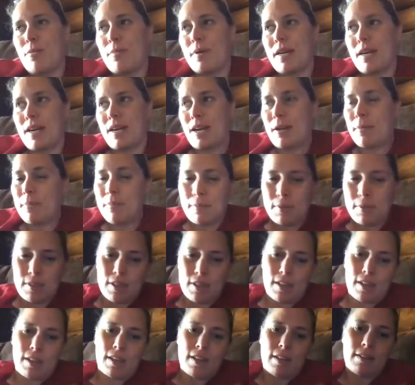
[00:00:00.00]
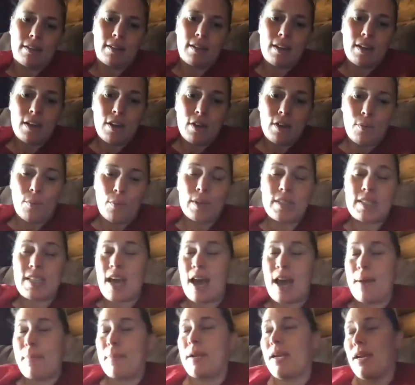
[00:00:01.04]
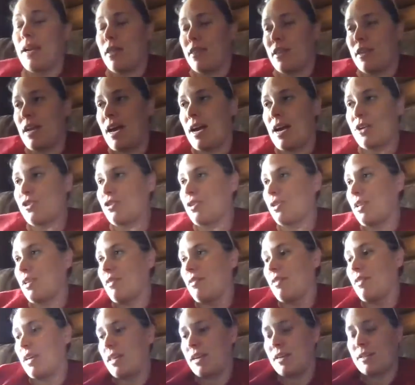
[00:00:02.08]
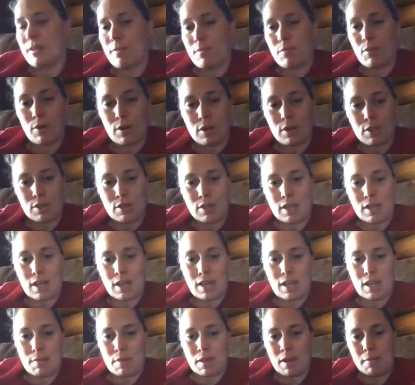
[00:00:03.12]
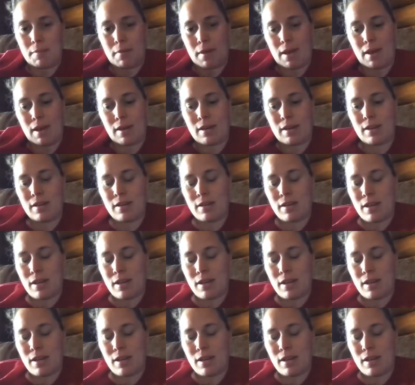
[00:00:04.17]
opening it up to what's happening on the national level, I think is important too, to kind of keep that in mind.